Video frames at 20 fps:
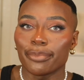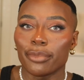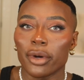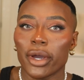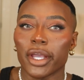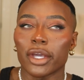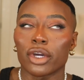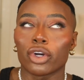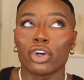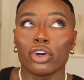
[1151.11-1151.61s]

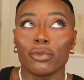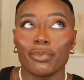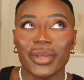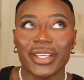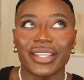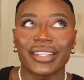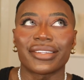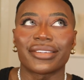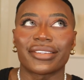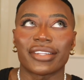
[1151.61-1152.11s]
but it could
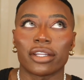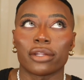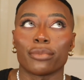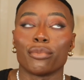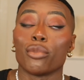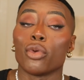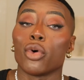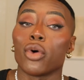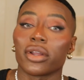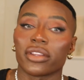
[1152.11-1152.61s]
be considered
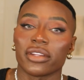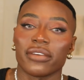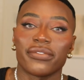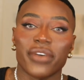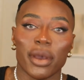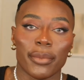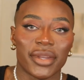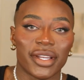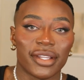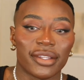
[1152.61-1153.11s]
more on the
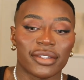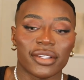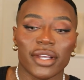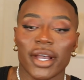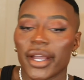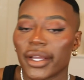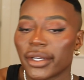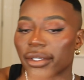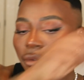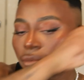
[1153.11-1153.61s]
feminine
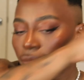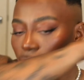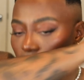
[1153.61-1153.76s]
side